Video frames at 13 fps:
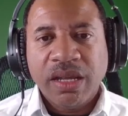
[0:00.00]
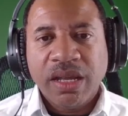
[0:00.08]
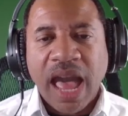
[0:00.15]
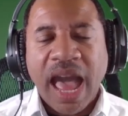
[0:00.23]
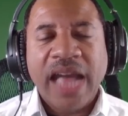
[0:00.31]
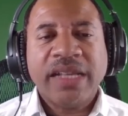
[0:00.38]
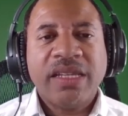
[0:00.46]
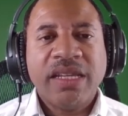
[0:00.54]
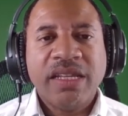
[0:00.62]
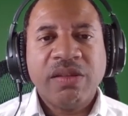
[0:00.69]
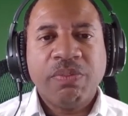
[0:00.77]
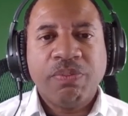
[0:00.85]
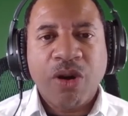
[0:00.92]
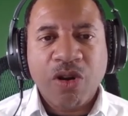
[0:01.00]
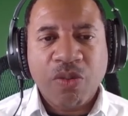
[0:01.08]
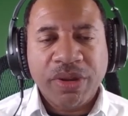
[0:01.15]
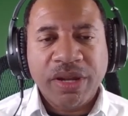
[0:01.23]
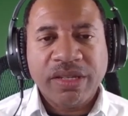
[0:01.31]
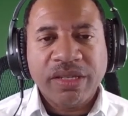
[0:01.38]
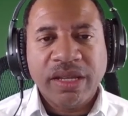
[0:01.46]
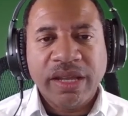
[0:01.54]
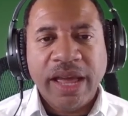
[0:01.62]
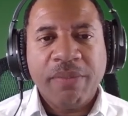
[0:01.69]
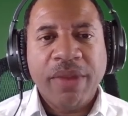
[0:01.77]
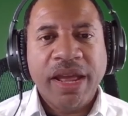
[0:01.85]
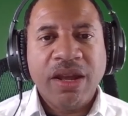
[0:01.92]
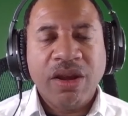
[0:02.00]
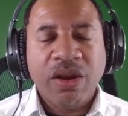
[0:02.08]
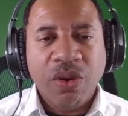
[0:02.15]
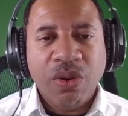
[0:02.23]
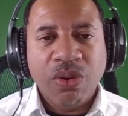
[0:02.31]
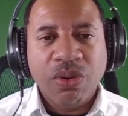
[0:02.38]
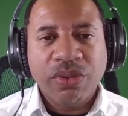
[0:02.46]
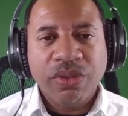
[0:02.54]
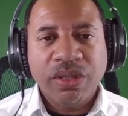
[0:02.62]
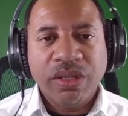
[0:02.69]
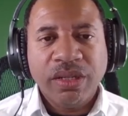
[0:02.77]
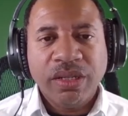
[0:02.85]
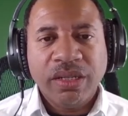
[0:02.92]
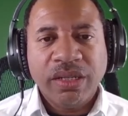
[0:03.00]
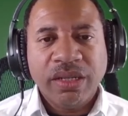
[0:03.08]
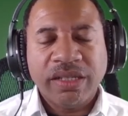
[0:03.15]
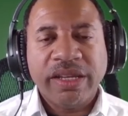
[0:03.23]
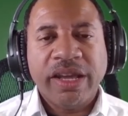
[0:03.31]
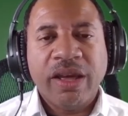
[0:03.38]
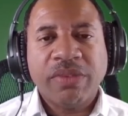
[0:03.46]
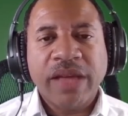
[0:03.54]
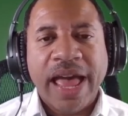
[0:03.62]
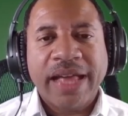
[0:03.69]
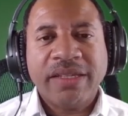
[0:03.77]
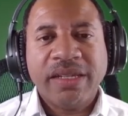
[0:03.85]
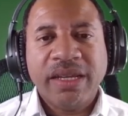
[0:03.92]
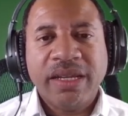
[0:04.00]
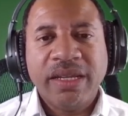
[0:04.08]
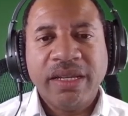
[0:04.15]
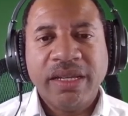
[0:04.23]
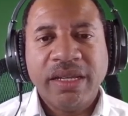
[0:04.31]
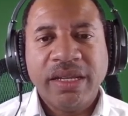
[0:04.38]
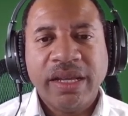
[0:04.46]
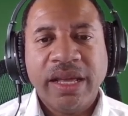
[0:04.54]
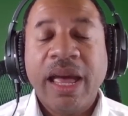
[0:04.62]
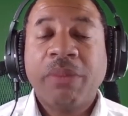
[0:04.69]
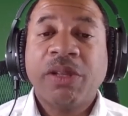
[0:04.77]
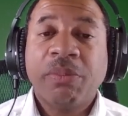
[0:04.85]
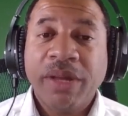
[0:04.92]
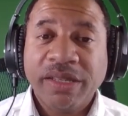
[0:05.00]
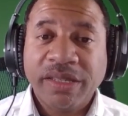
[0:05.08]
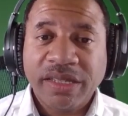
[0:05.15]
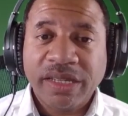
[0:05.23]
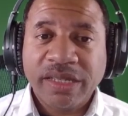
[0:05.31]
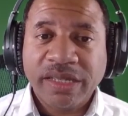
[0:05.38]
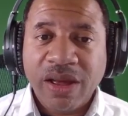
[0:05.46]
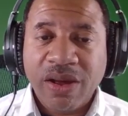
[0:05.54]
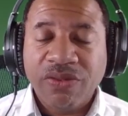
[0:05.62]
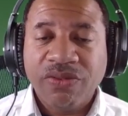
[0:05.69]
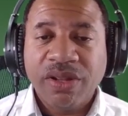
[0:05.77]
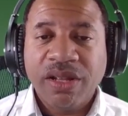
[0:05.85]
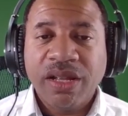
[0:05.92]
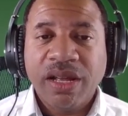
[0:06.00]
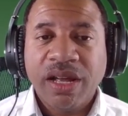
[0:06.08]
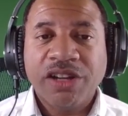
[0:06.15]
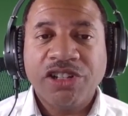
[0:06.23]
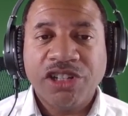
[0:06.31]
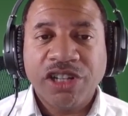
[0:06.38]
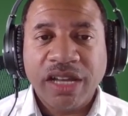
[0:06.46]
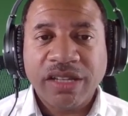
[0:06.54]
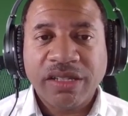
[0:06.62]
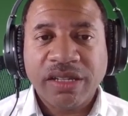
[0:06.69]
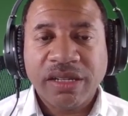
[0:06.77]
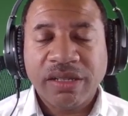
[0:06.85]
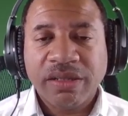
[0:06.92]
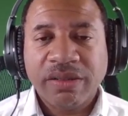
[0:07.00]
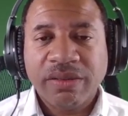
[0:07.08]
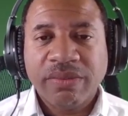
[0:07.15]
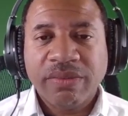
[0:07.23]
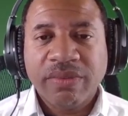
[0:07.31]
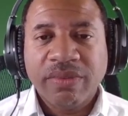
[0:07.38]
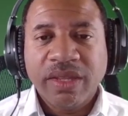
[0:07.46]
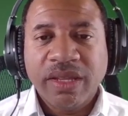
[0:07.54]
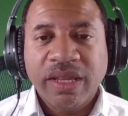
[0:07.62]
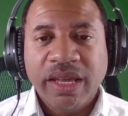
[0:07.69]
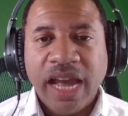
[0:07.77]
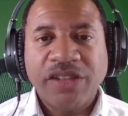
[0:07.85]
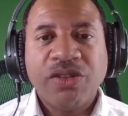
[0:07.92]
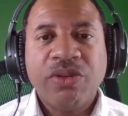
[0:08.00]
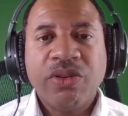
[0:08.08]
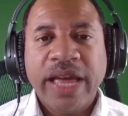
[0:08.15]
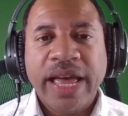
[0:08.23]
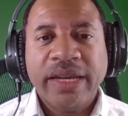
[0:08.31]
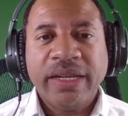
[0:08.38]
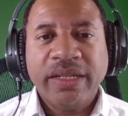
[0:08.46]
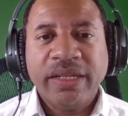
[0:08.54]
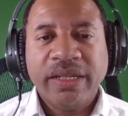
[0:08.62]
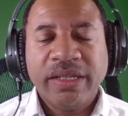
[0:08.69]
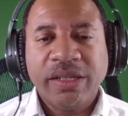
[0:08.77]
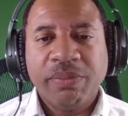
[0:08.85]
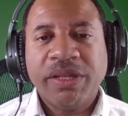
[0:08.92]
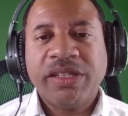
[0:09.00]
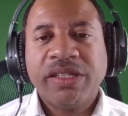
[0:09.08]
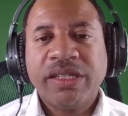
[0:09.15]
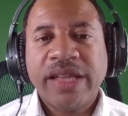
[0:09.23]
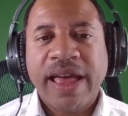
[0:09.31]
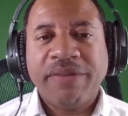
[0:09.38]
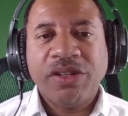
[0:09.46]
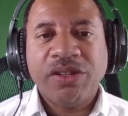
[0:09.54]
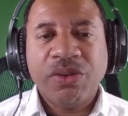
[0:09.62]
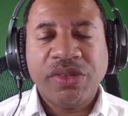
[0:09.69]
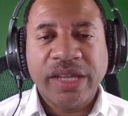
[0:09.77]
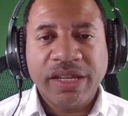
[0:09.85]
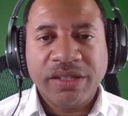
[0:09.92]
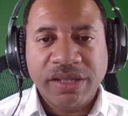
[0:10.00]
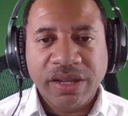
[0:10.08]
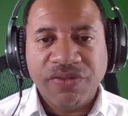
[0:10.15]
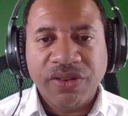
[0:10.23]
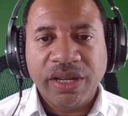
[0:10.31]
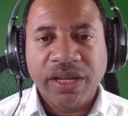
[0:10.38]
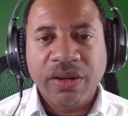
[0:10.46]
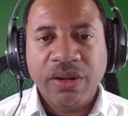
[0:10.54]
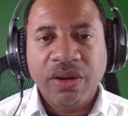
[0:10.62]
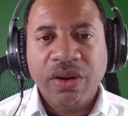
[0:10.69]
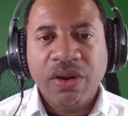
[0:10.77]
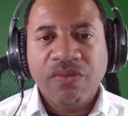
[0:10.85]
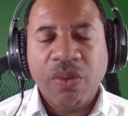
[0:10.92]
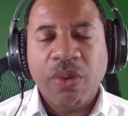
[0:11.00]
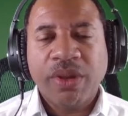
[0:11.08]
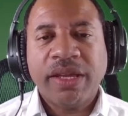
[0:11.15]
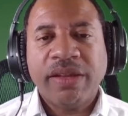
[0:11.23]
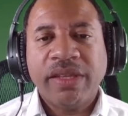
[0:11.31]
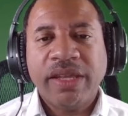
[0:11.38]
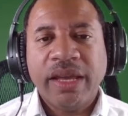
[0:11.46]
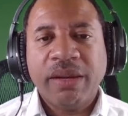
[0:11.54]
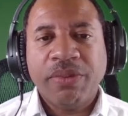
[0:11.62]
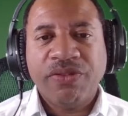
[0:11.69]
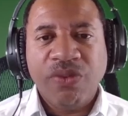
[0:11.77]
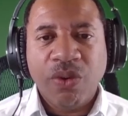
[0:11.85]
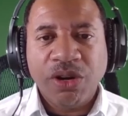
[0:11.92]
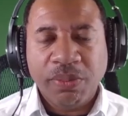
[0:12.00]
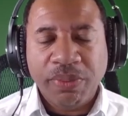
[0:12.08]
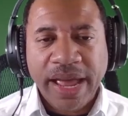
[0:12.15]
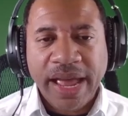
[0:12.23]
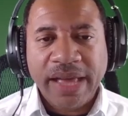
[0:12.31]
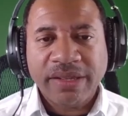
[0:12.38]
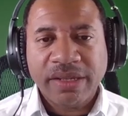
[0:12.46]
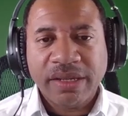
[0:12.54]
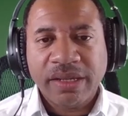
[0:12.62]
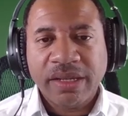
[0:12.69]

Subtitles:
IT's purpose and main goal is to help the business itself adjust. And to do that, the businesses have to do things differently from what they did before in the past.